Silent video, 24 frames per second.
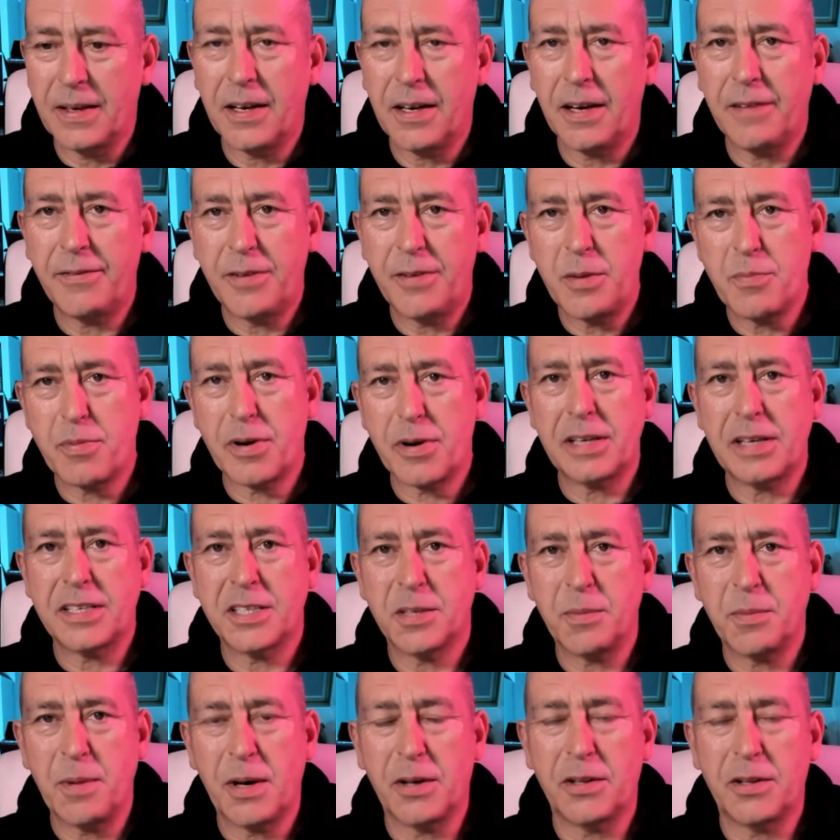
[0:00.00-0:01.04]
now if you break
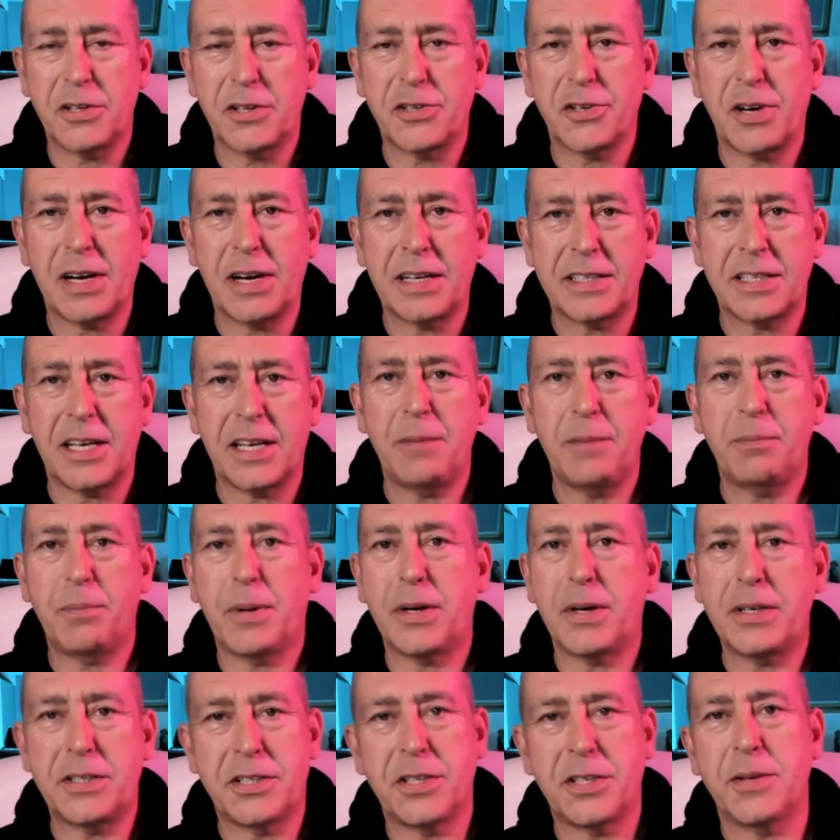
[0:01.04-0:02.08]
something on the track day,
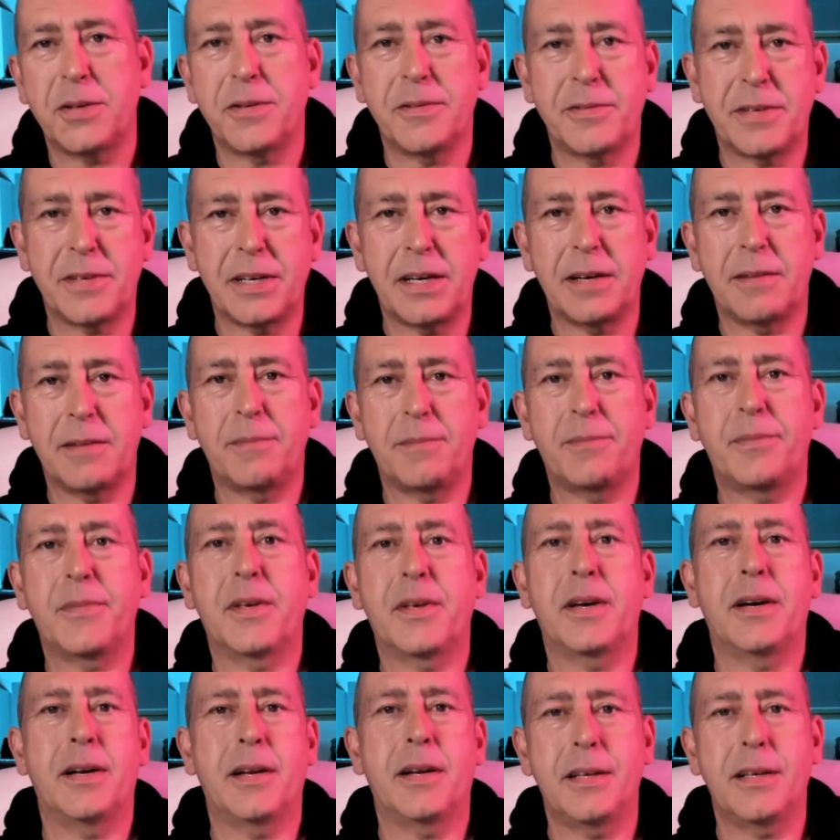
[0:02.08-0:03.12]
buy 2 of it
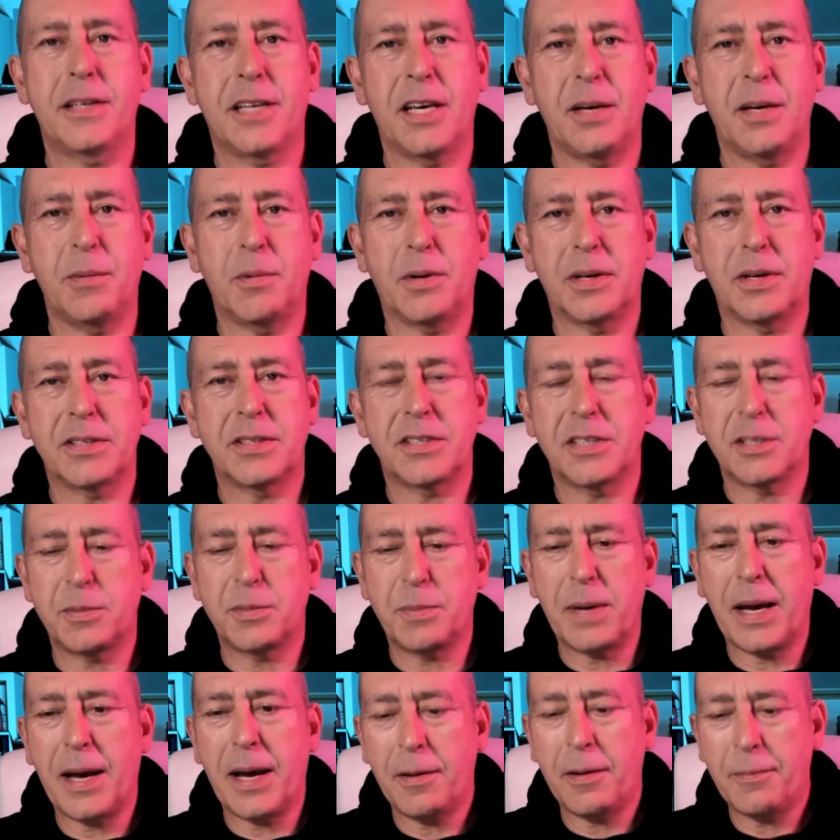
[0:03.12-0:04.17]
and then keep one as a
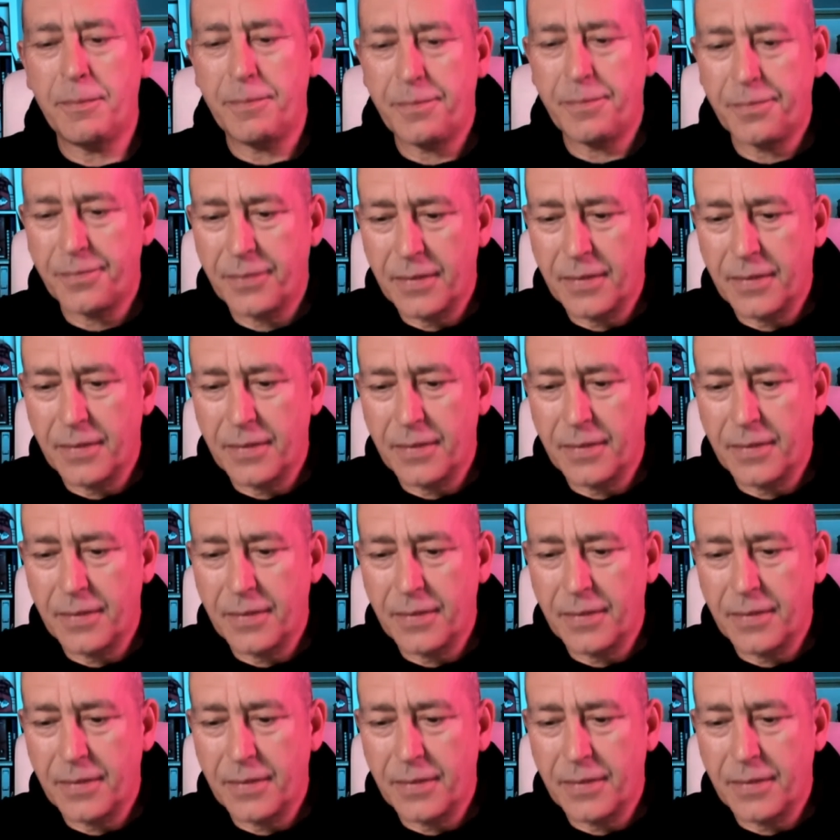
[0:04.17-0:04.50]
spare.